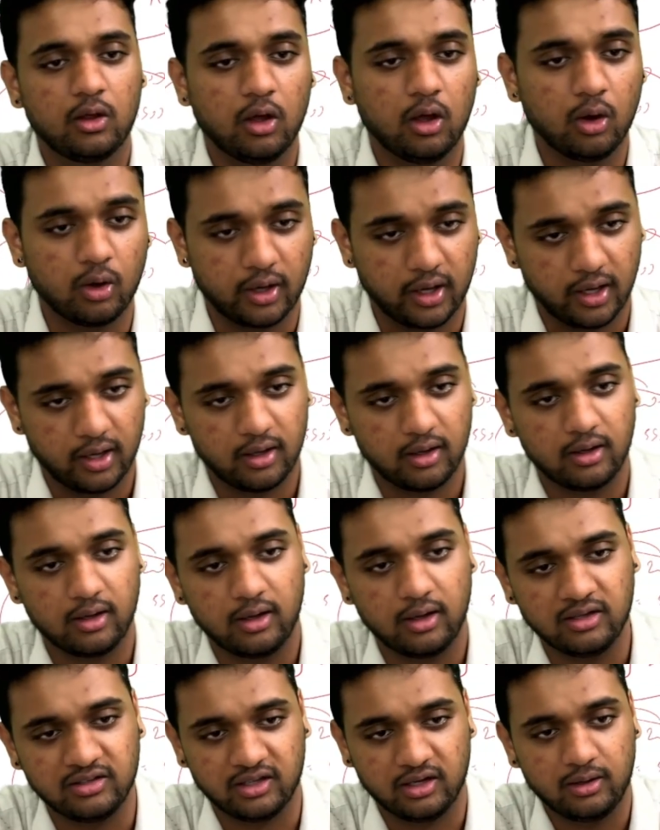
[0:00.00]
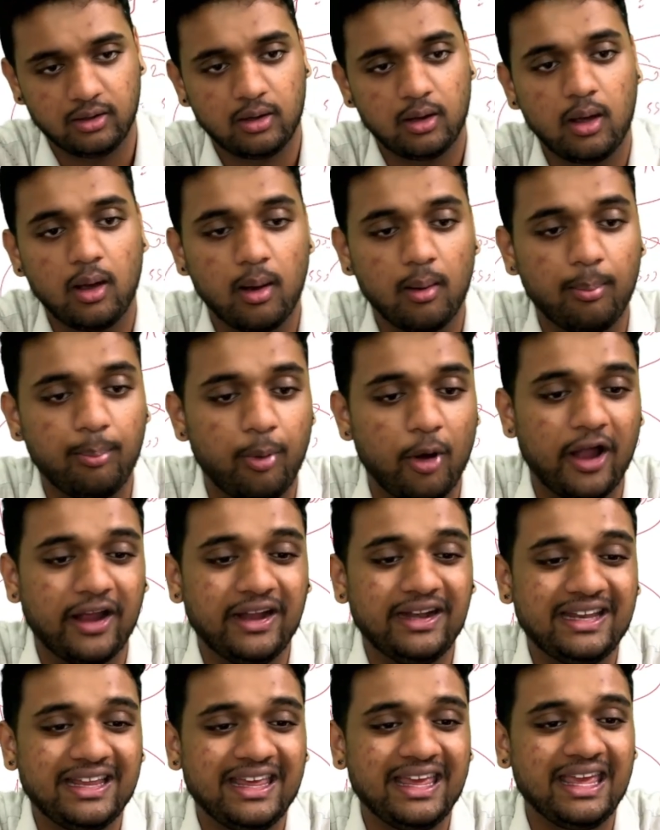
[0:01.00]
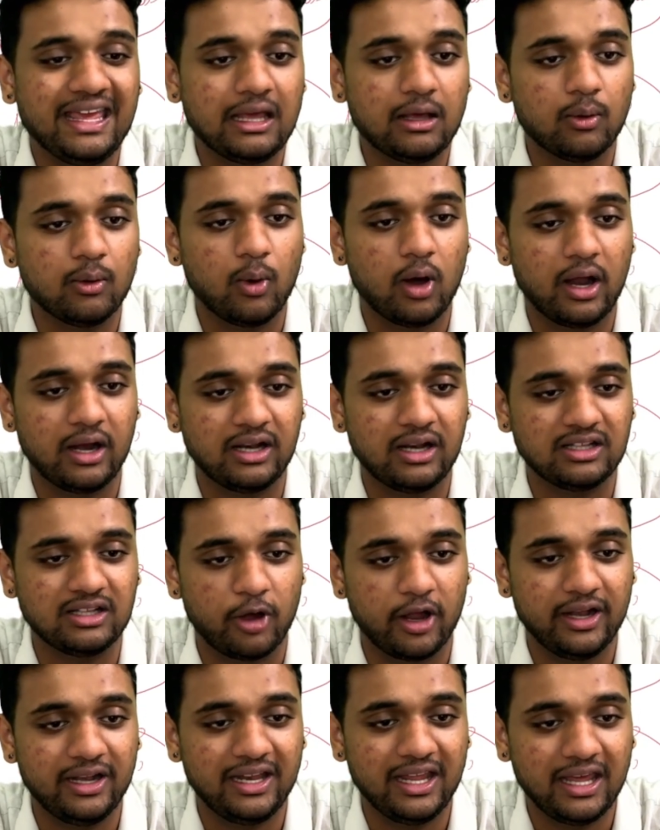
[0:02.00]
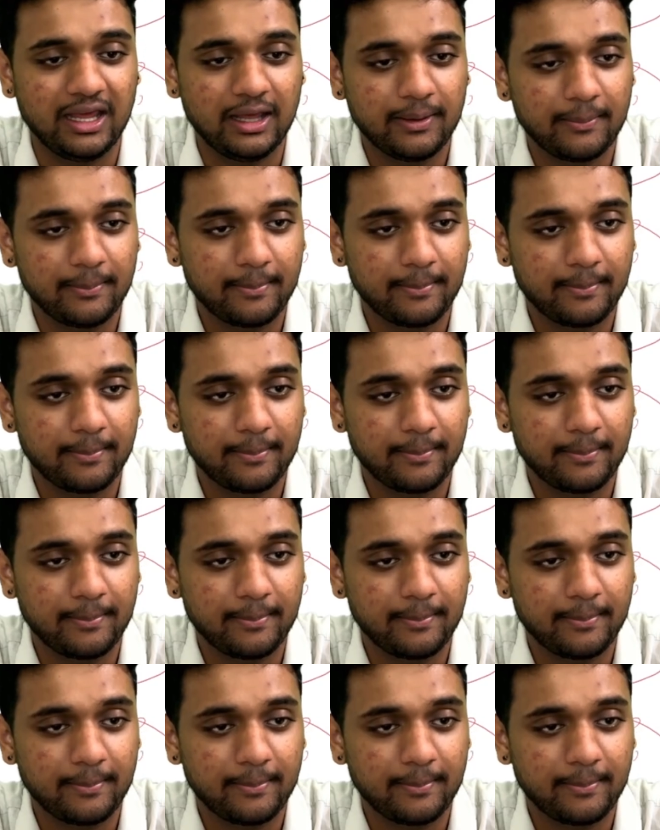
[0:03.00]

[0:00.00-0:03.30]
Okay, listen. Point E, what is point E?